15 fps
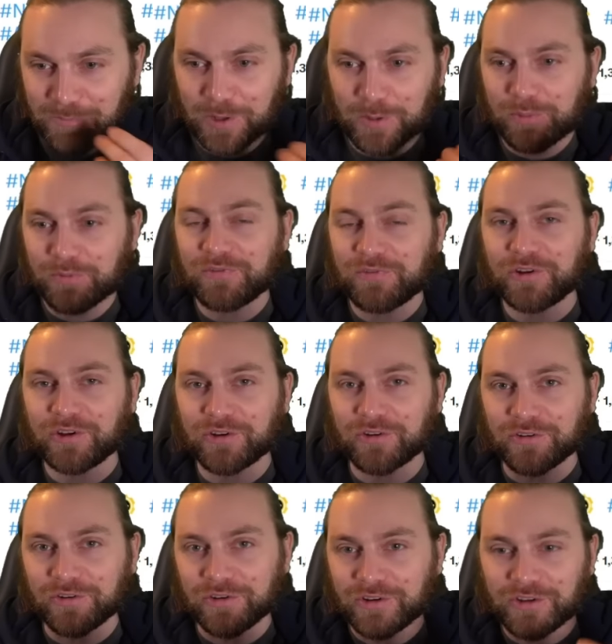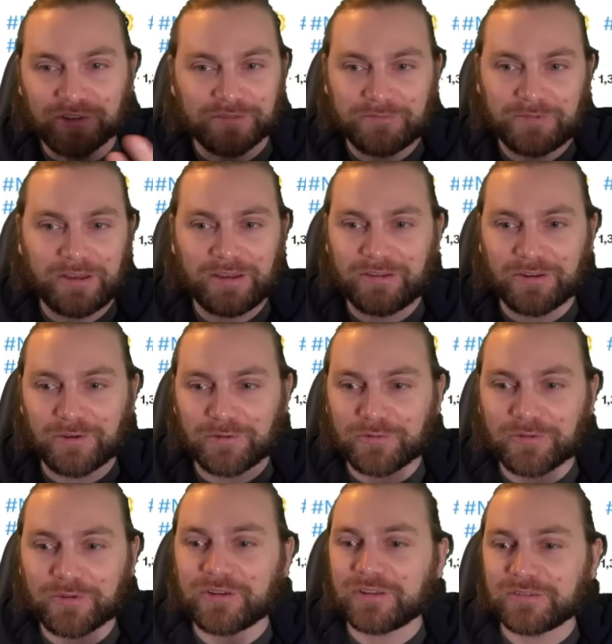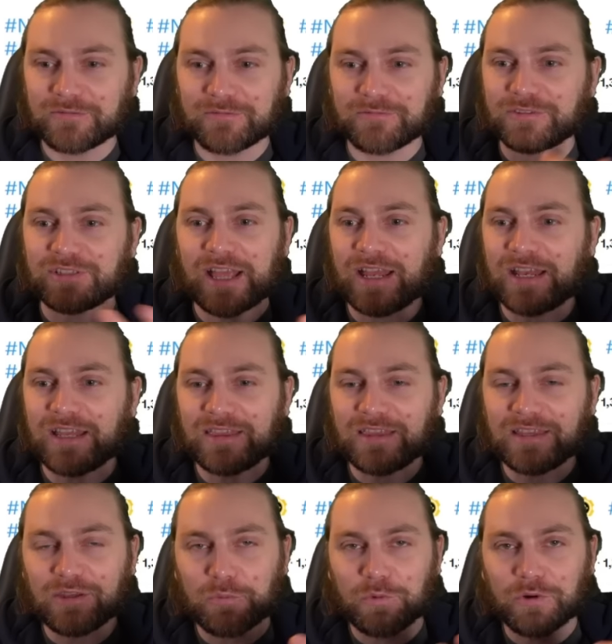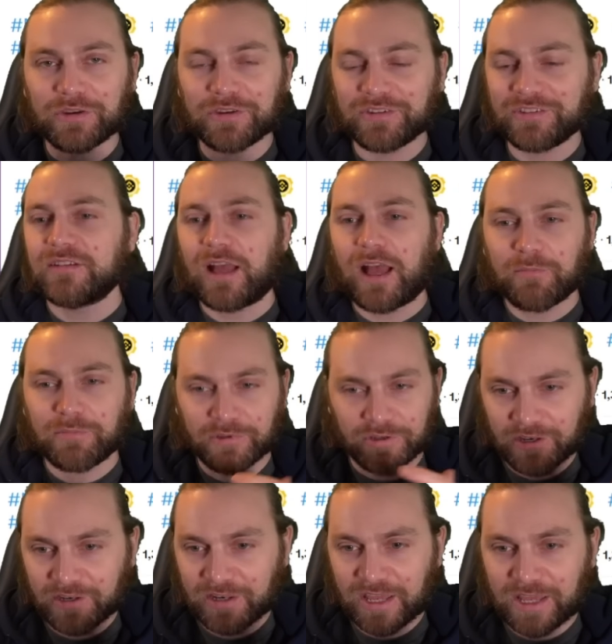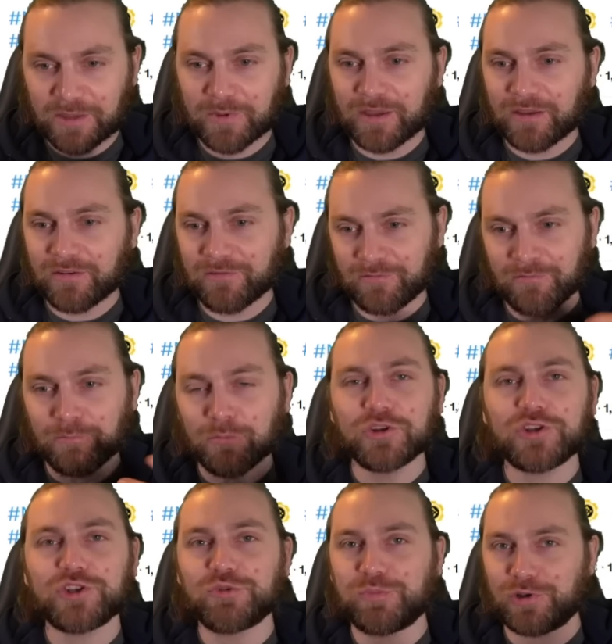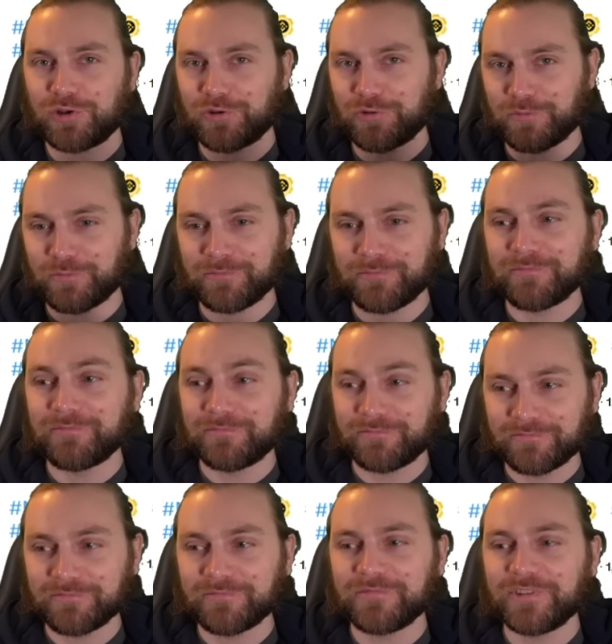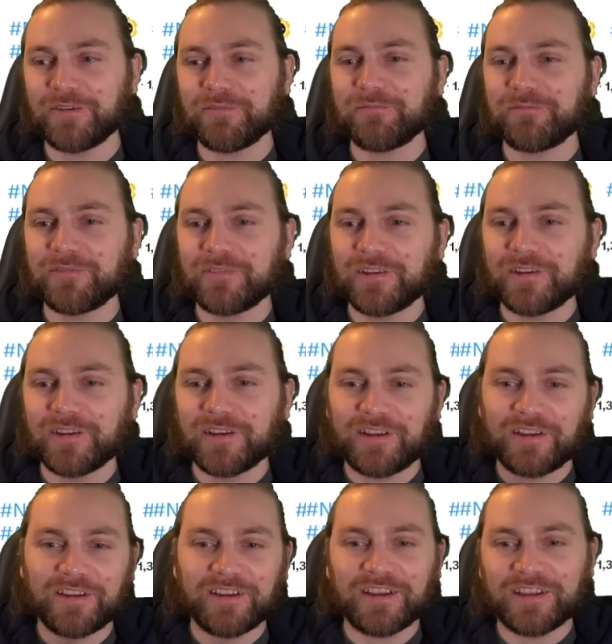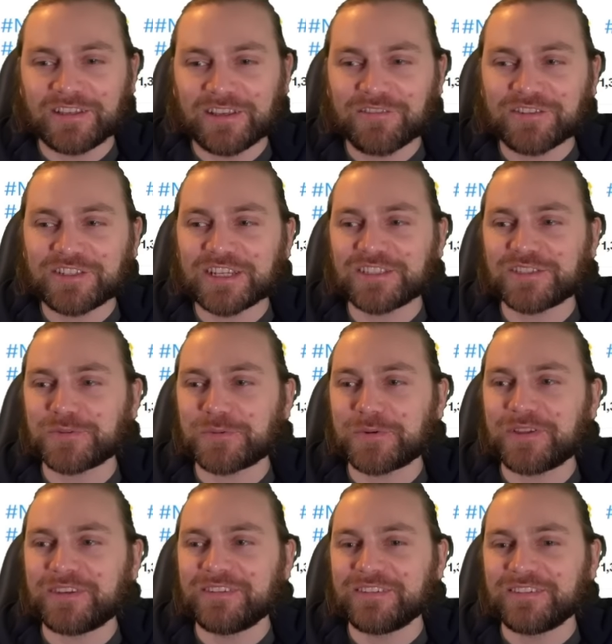Purple Fungal. I don't know, just anything you want. I'm gonna name it Mush Bloom. Yep, and you have a chance to win.